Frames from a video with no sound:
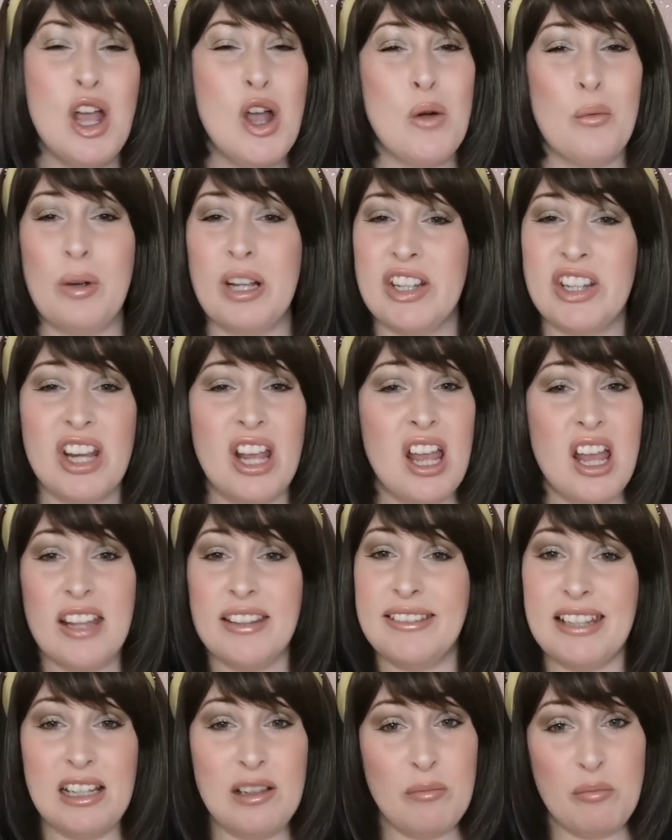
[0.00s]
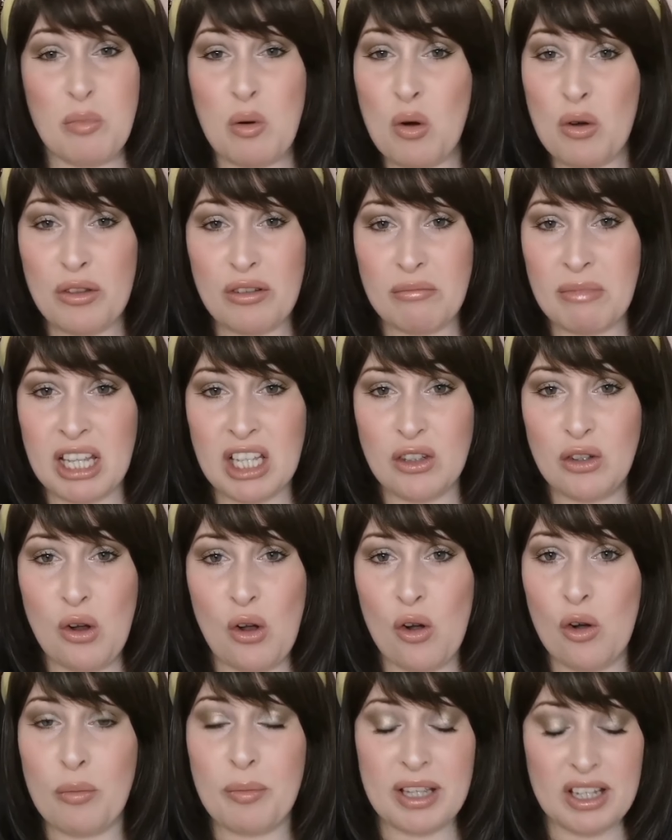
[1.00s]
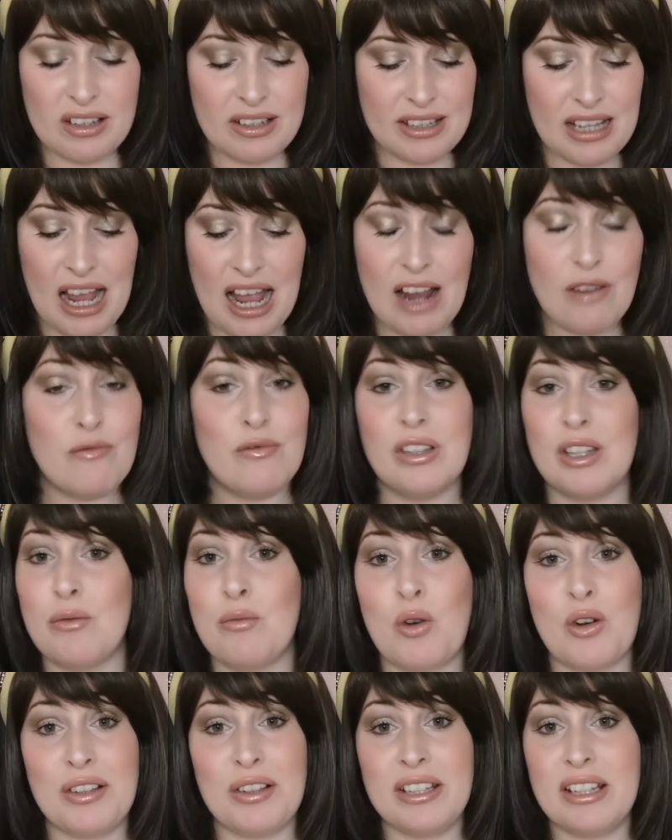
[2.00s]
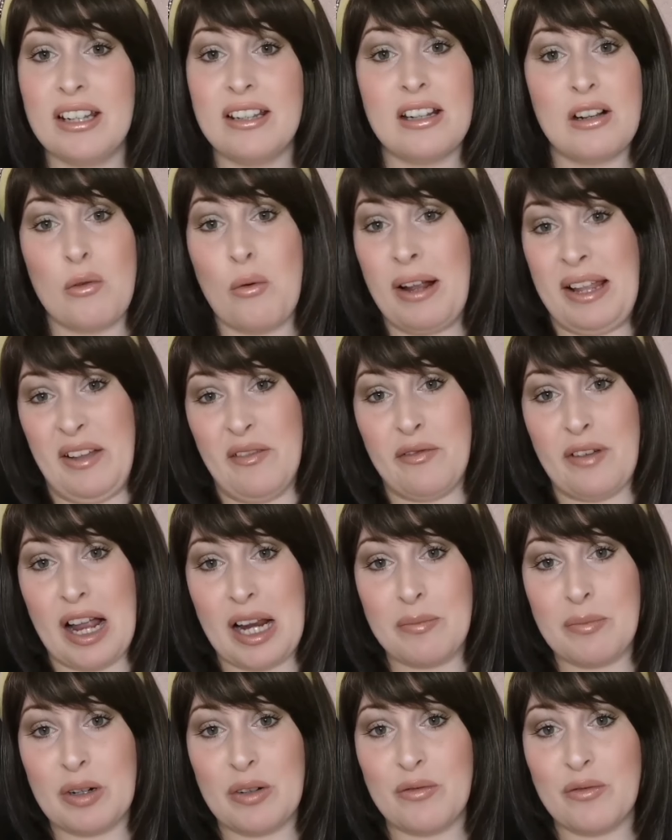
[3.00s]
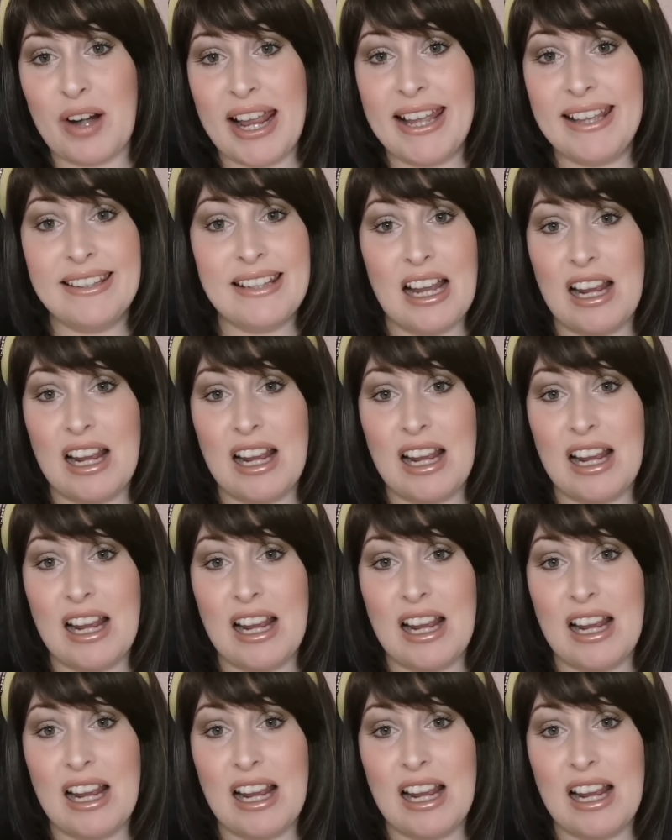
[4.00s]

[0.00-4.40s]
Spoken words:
which didn't bother me at all because I really wanted quite a vibrant red.